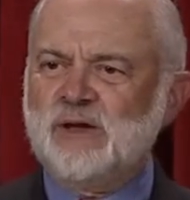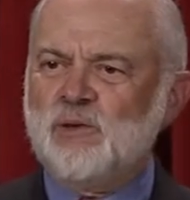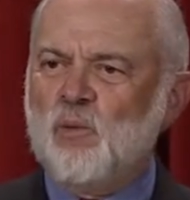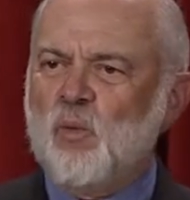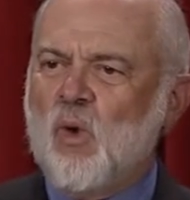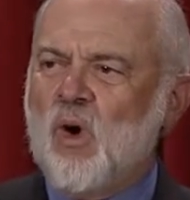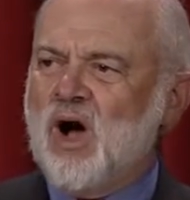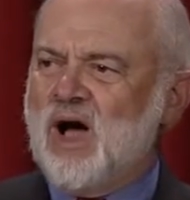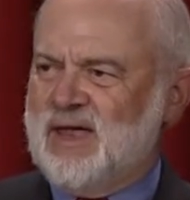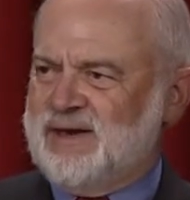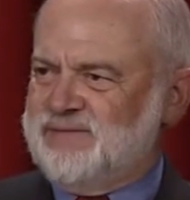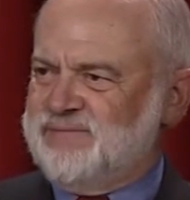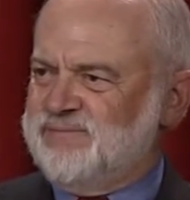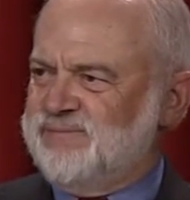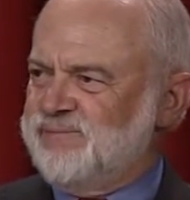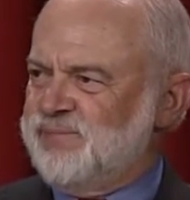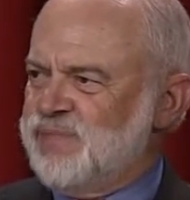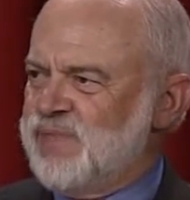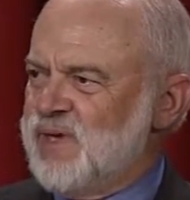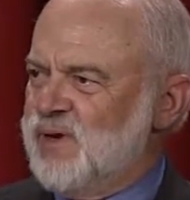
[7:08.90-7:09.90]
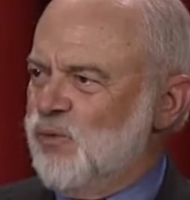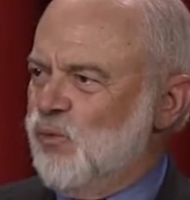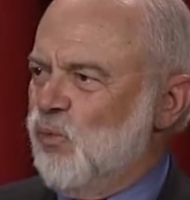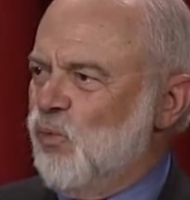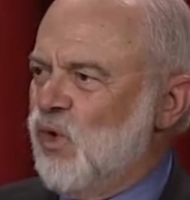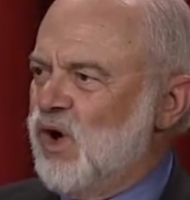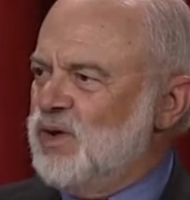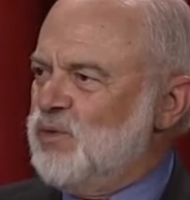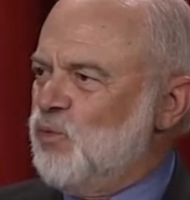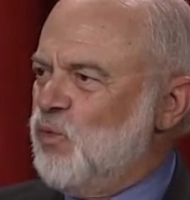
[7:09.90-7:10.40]
one
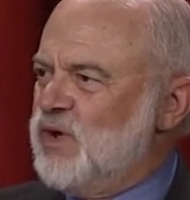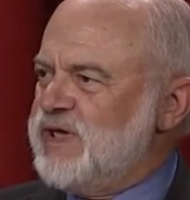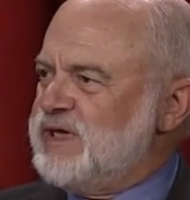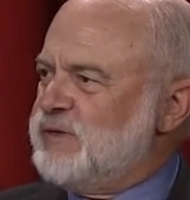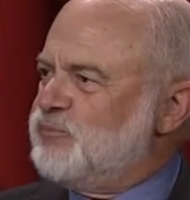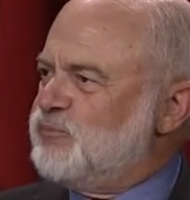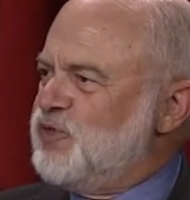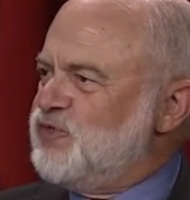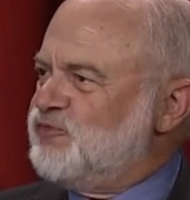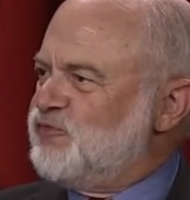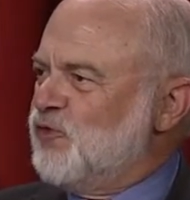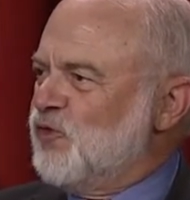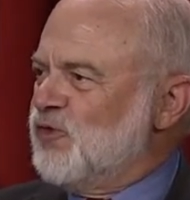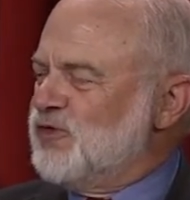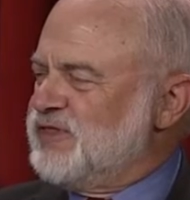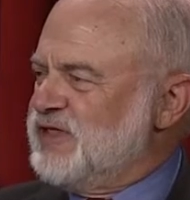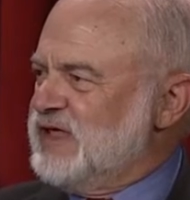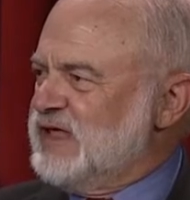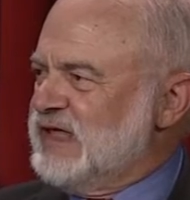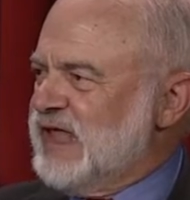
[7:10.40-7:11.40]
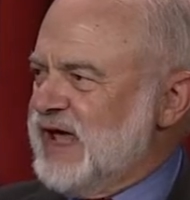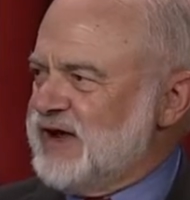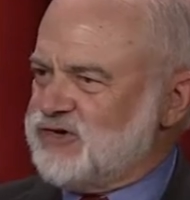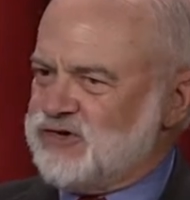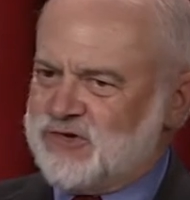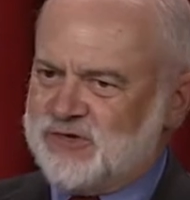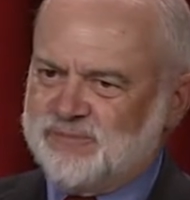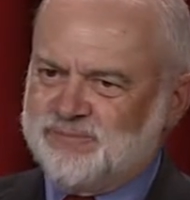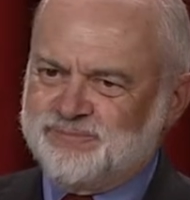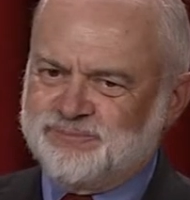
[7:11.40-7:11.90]
week before the
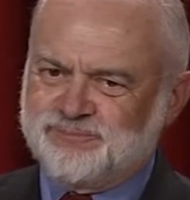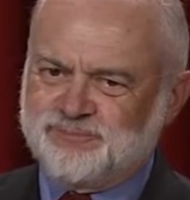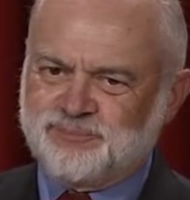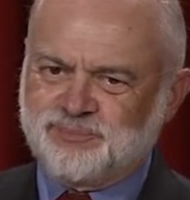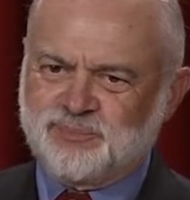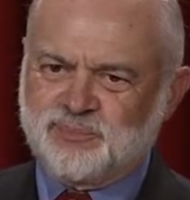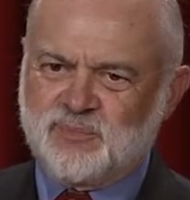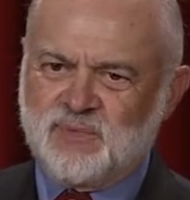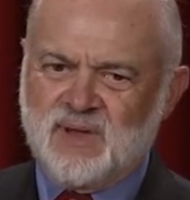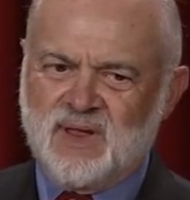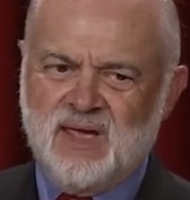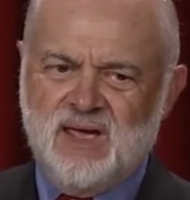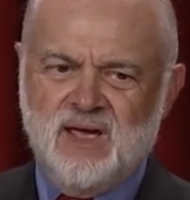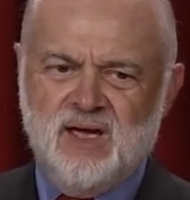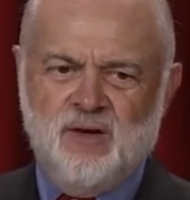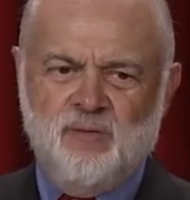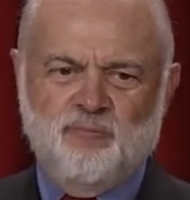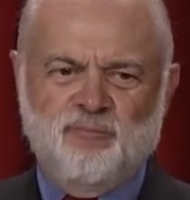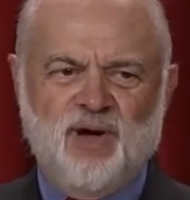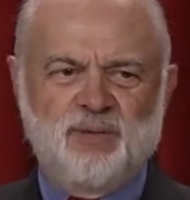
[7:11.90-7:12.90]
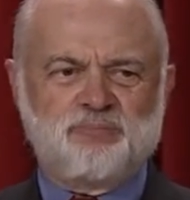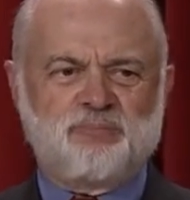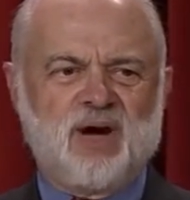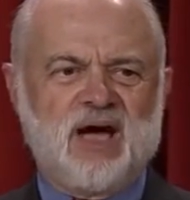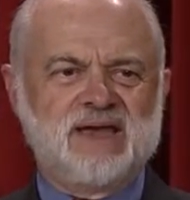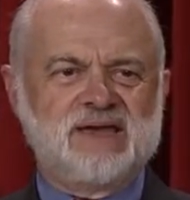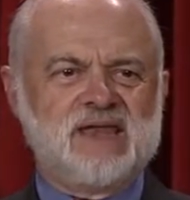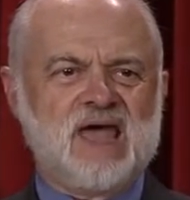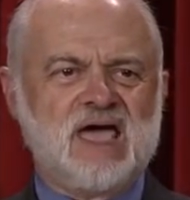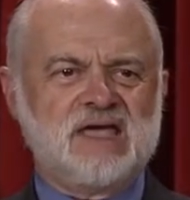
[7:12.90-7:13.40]
election. But
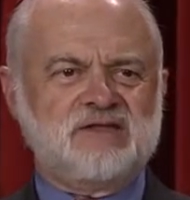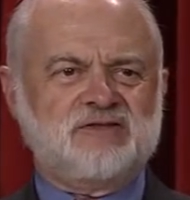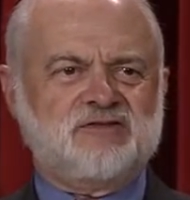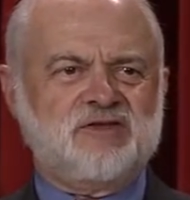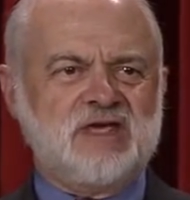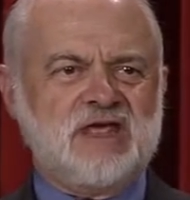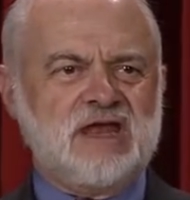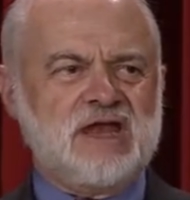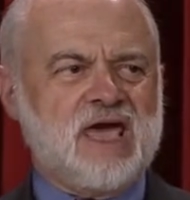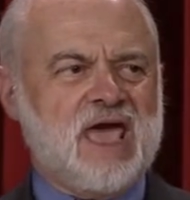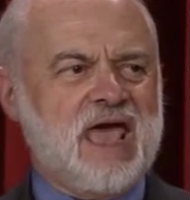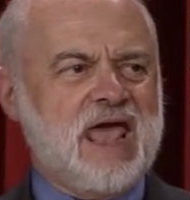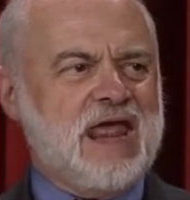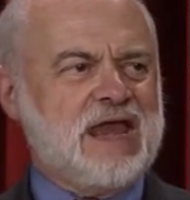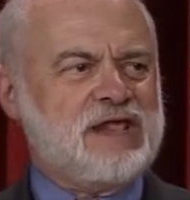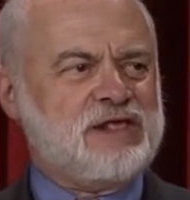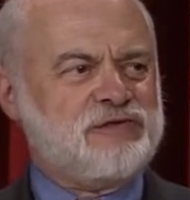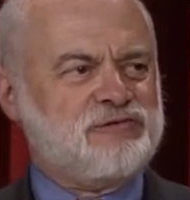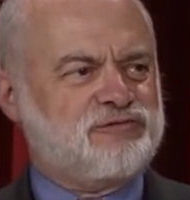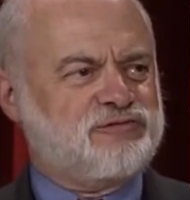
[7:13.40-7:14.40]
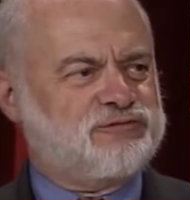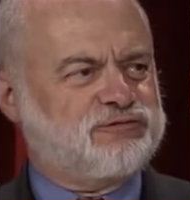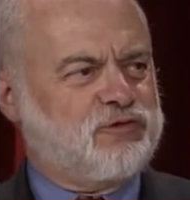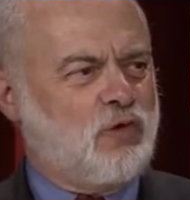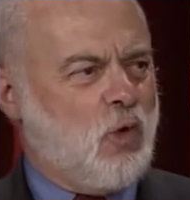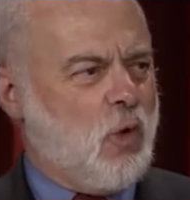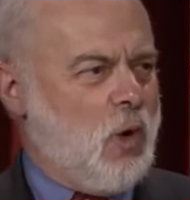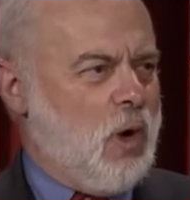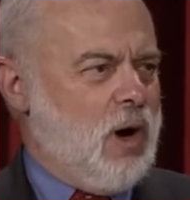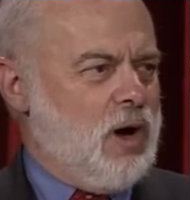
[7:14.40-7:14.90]
by
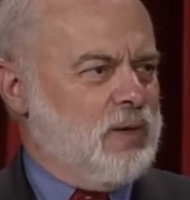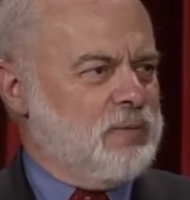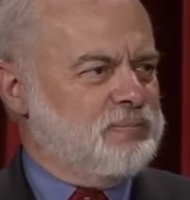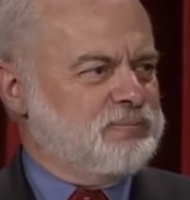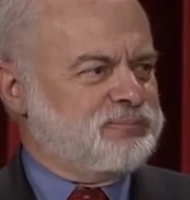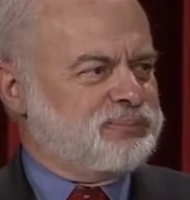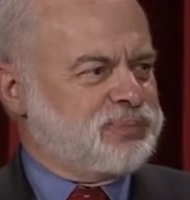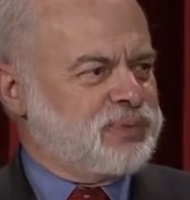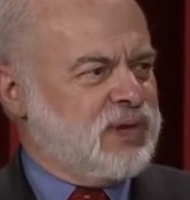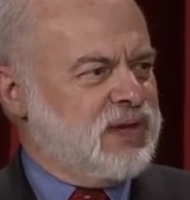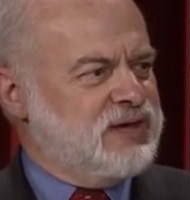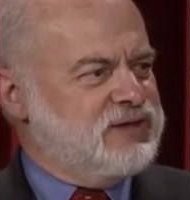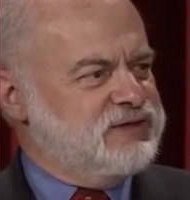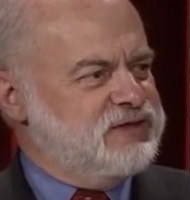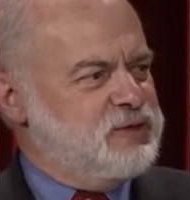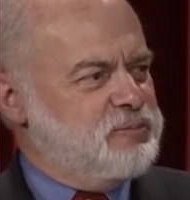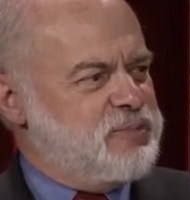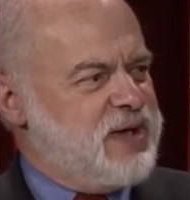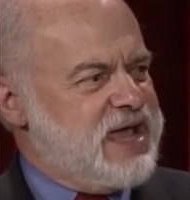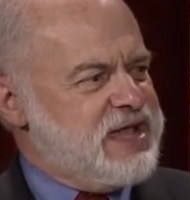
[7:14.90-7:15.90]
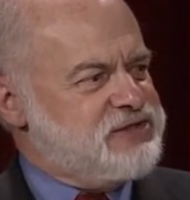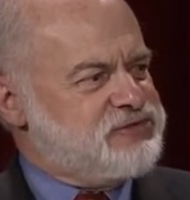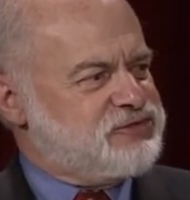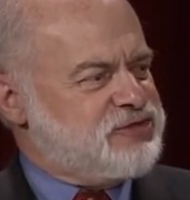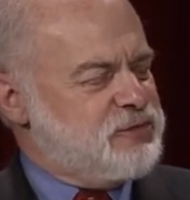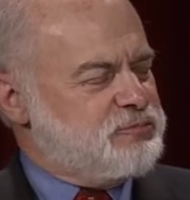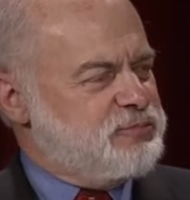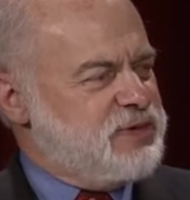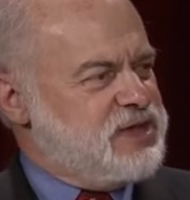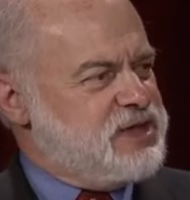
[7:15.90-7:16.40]
1984, debates
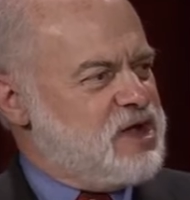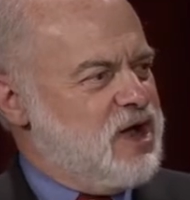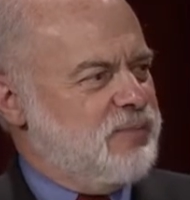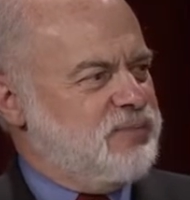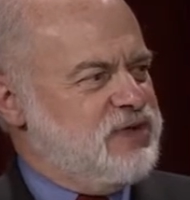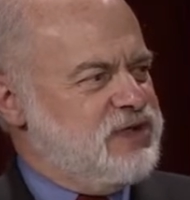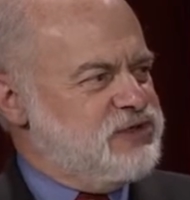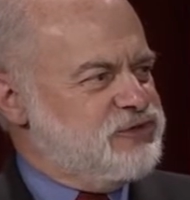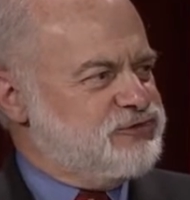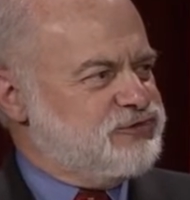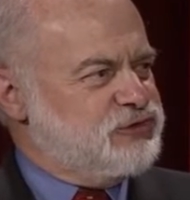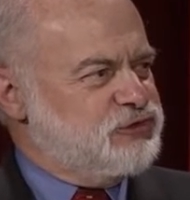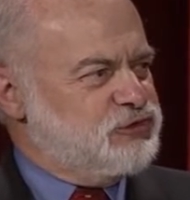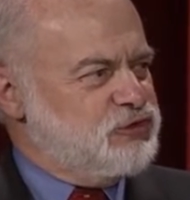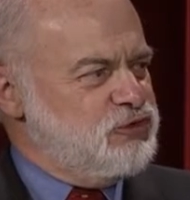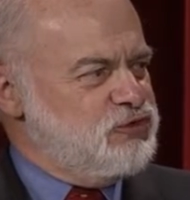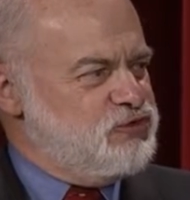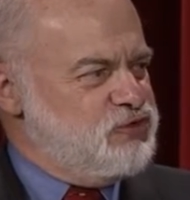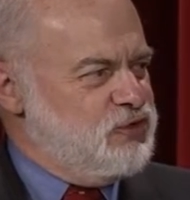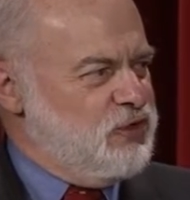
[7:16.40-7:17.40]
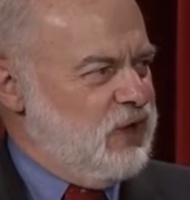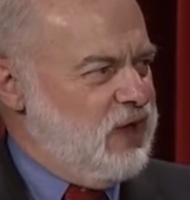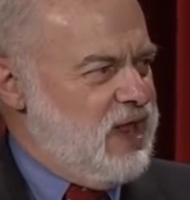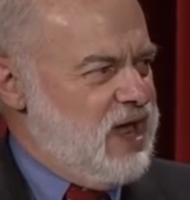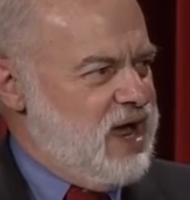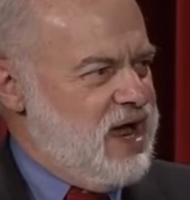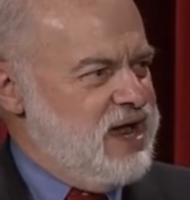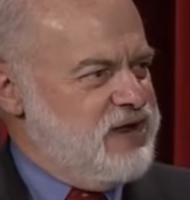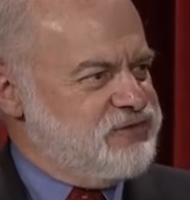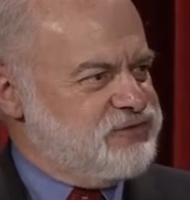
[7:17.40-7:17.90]
had become
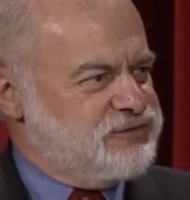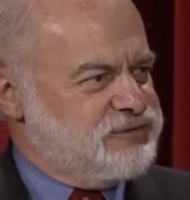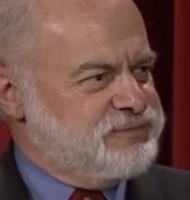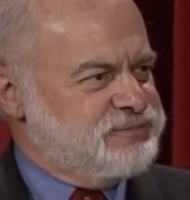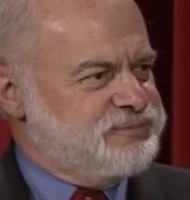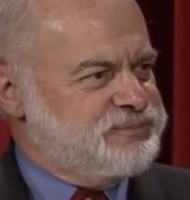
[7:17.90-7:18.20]
institutionalized,